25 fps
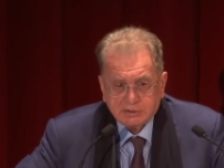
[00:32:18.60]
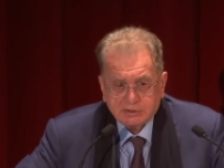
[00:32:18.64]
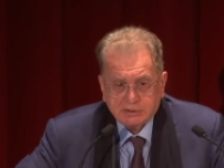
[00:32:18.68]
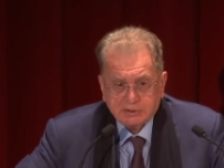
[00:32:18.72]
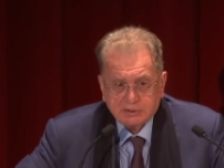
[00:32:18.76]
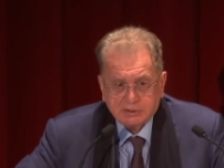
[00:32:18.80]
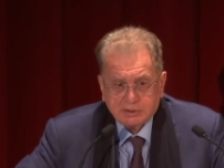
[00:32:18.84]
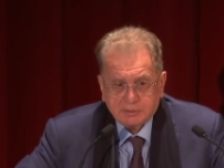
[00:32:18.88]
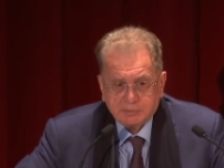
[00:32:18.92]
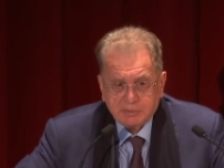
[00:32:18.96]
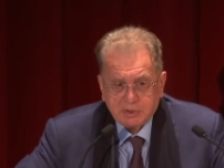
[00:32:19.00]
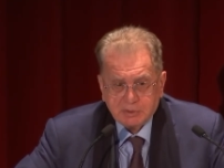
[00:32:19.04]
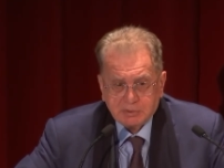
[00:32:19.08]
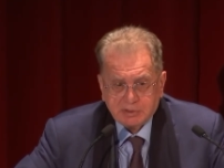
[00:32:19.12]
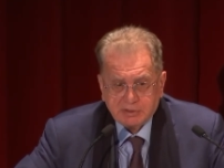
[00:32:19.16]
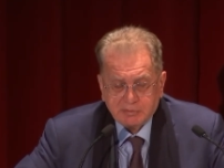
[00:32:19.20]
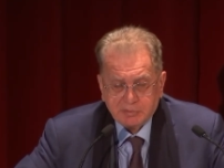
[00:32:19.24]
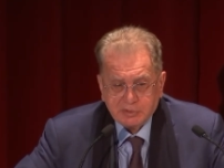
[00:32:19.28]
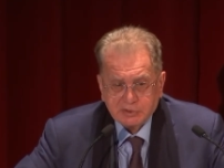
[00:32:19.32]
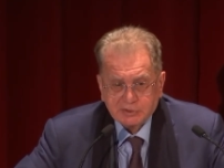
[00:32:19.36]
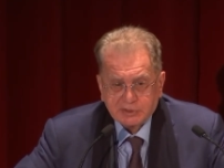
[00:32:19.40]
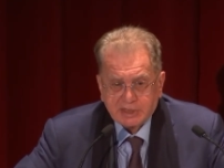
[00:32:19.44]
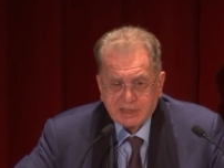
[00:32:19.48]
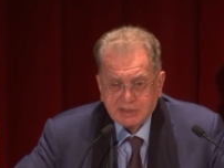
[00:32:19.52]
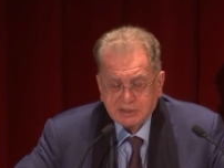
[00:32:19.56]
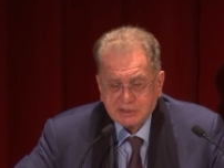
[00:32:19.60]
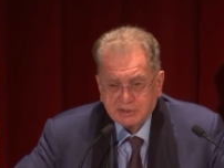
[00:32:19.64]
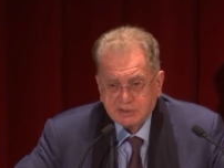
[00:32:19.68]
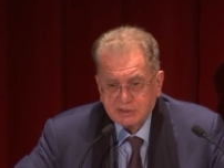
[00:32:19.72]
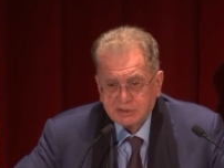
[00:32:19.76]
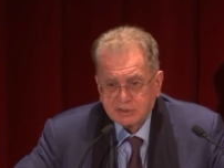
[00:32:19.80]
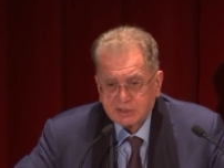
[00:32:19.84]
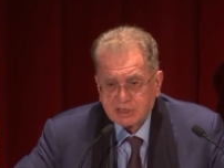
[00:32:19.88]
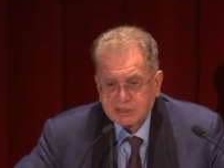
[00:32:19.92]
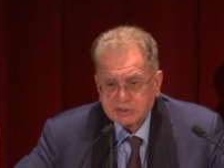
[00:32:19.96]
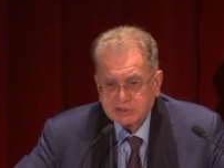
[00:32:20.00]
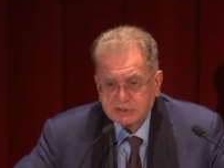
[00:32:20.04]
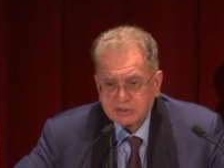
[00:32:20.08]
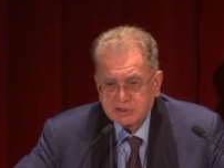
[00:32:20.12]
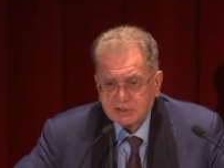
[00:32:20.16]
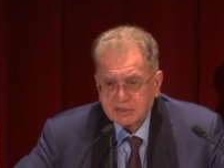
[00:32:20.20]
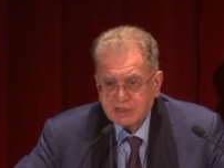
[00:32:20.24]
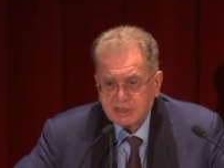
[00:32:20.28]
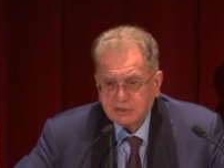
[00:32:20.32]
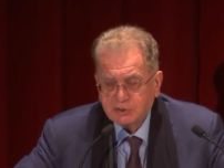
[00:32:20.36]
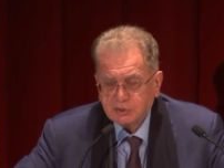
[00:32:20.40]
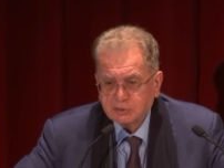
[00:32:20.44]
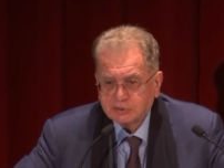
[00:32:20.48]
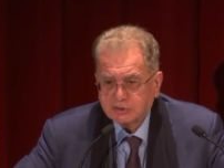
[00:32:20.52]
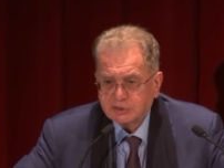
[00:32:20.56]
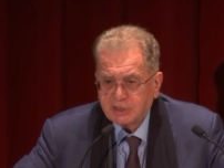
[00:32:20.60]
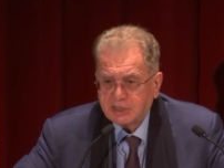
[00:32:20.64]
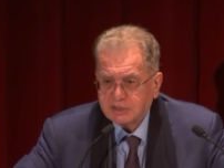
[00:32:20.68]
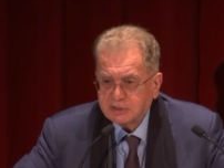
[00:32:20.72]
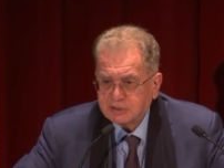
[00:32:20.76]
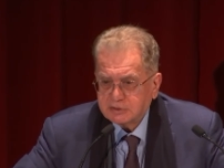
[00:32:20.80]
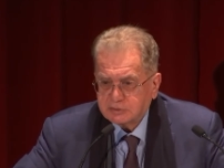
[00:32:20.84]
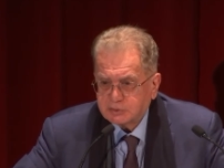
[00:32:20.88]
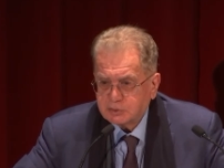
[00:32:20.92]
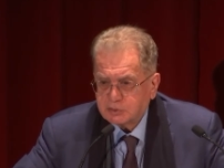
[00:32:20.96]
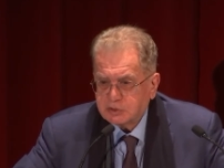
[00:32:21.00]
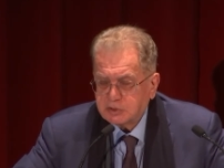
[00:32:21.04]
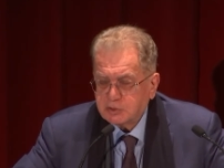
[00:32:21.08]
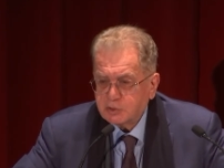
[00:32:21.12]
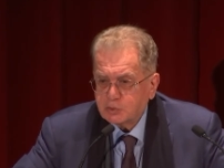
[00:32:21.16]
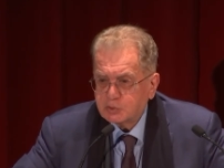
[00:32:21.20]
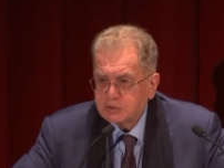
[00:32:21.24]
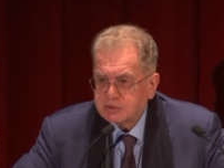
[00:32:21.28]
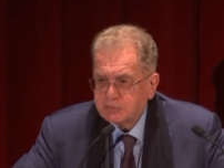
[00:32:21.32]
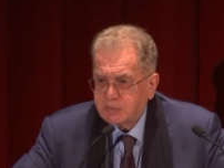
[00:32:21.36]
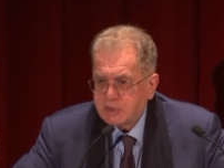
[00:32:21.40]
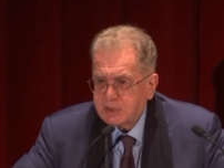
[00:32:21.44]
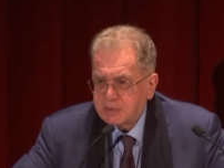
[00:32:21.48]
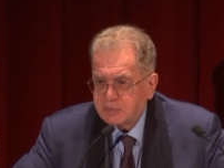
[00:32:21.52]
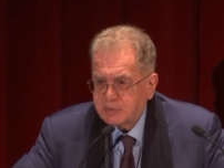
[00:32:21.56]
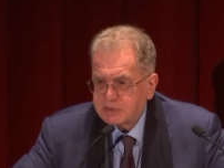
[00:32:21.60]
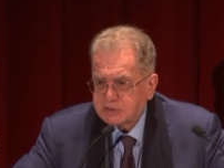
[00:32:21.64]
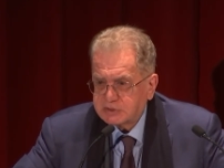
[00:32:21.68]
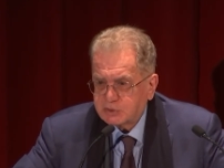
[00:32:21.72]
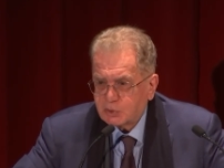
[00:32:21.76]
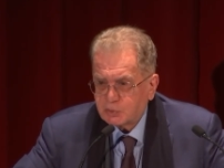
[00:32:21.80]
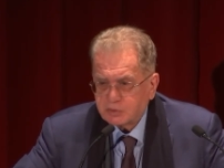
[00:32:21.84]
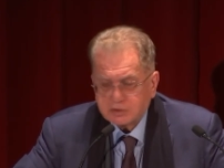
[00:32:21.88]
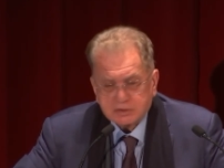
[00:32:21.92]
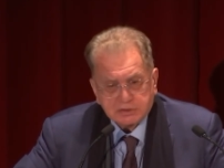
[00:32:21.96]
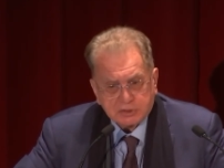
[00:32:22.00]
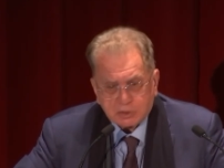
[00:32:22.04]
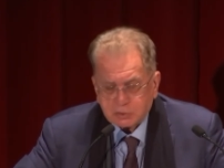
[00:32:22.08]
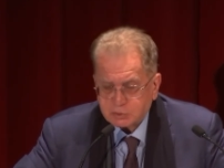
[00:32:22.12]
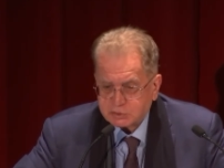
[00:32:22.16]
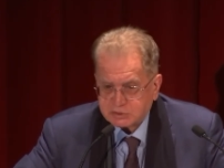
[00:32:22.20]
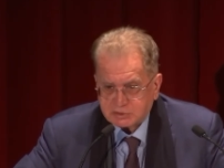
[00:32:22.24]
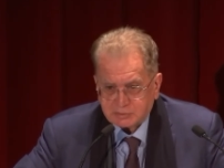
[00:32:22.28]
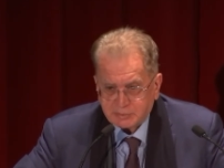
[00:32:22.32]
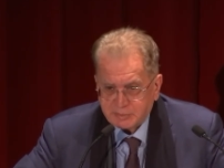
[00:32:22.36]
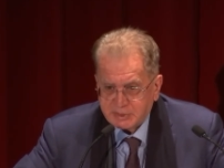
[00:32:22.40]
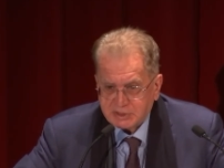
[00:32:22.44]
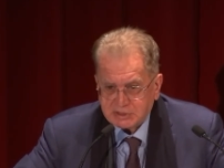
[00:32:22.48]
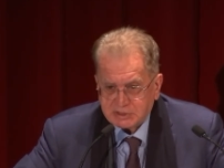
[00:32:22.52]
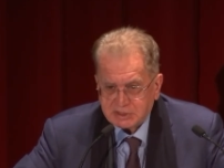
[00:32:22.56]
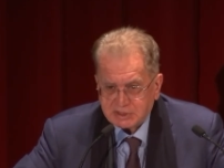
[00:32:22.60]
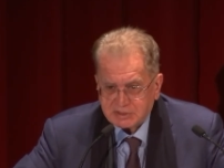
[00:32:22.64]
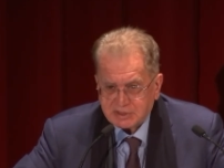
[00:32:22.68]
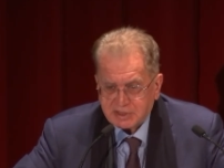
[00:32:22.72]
Uh, people have been writing in Russia. They are not writing to the newspapers or the social media.